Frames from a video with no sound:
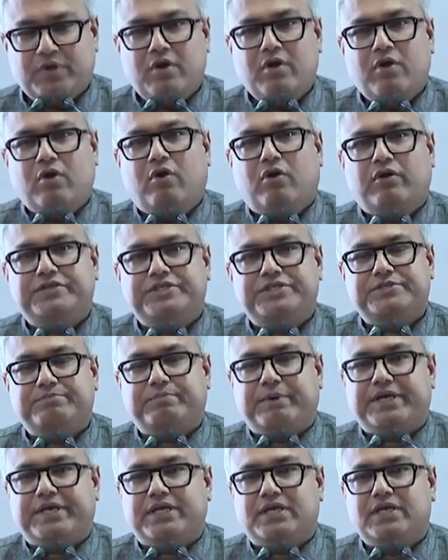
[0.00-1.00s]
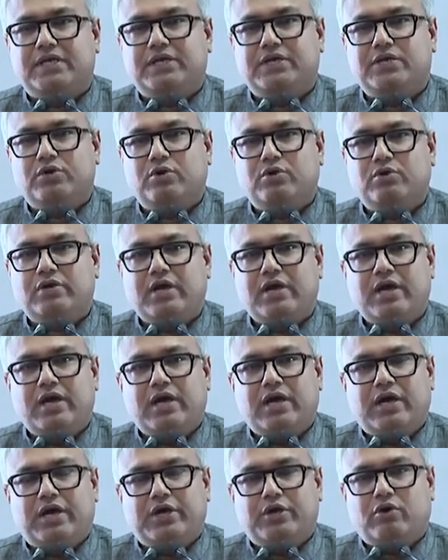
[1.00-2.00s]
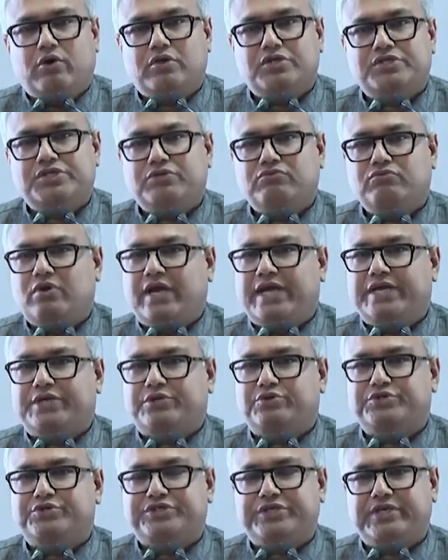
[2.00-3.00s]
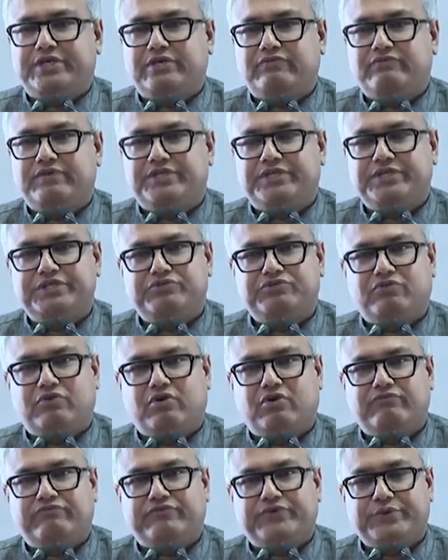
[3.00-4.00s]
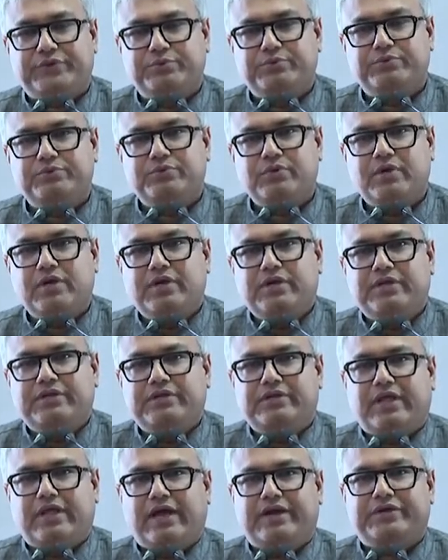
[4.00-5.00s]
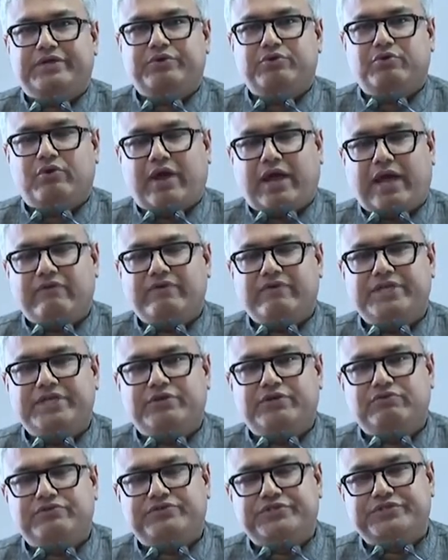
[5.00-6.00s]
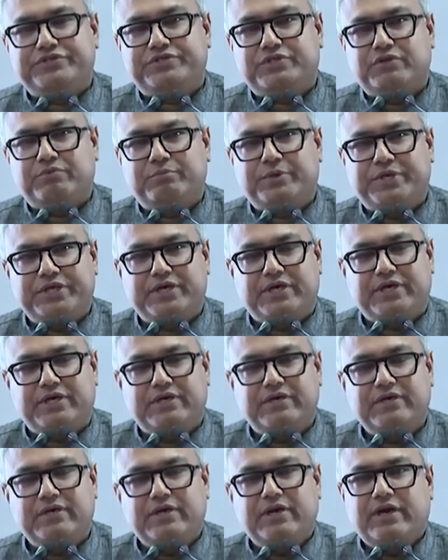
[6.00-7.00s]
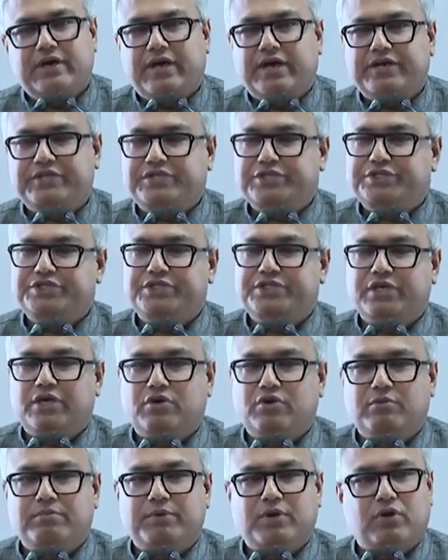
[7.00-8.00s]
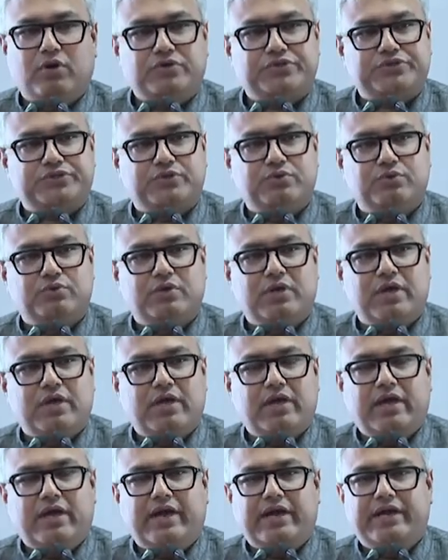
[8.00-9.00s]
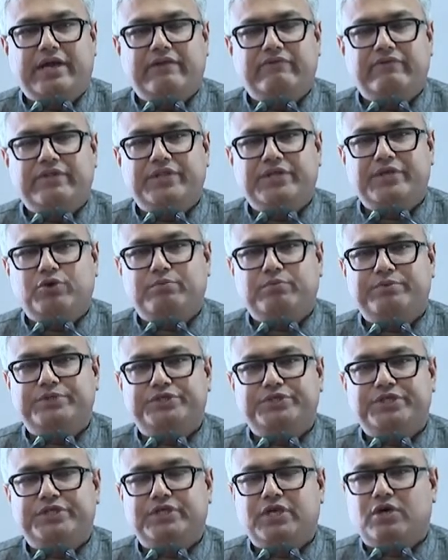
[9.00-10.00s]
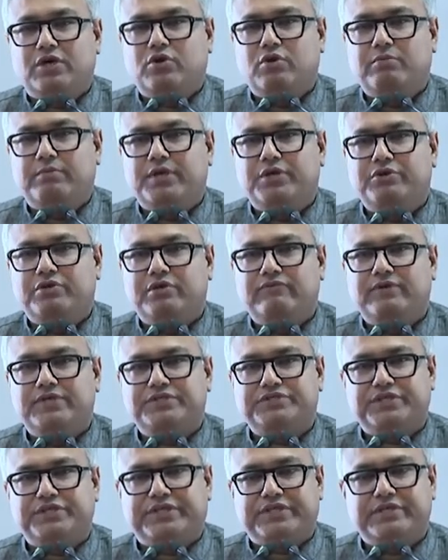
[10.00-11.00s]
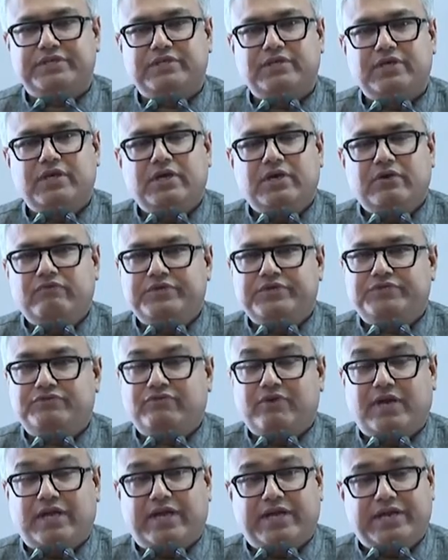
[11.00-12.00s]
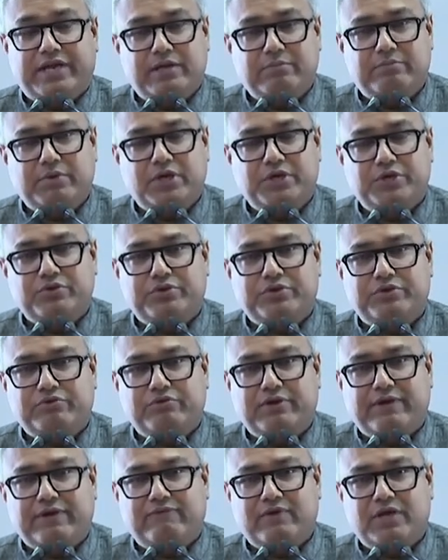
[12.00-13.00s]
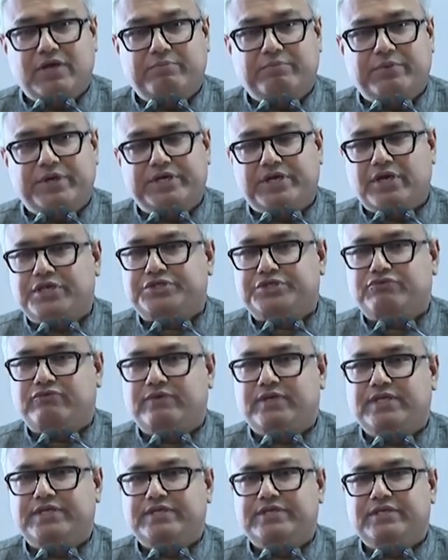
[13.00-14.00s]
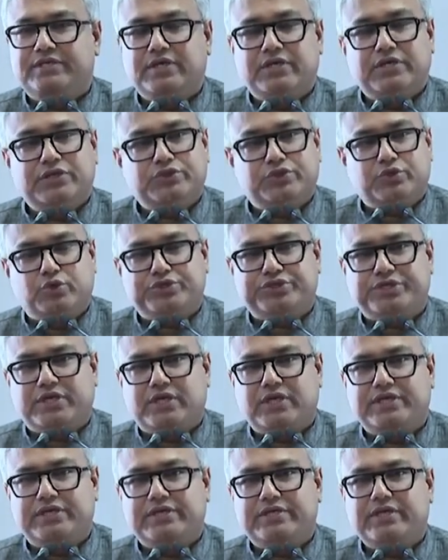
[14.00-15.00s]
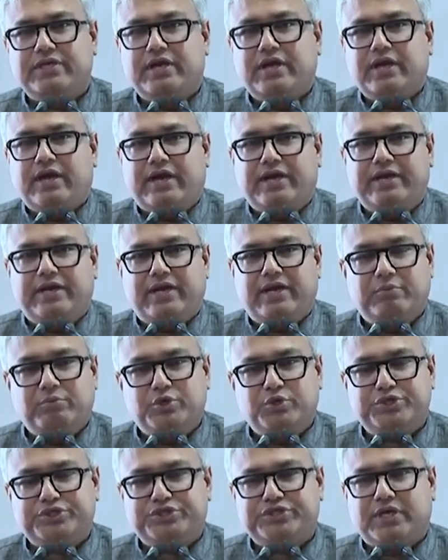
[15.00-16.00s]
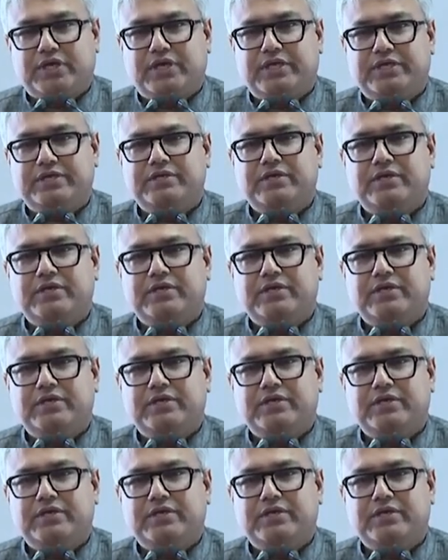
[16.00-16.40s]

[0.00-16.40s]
On this particular note, I also would like to share with each one of you that you have an ecosystem here at the Jindal Global Law School and even the OP Jindal Global University, which will enable you to develop intellectually, socially, and emotionally.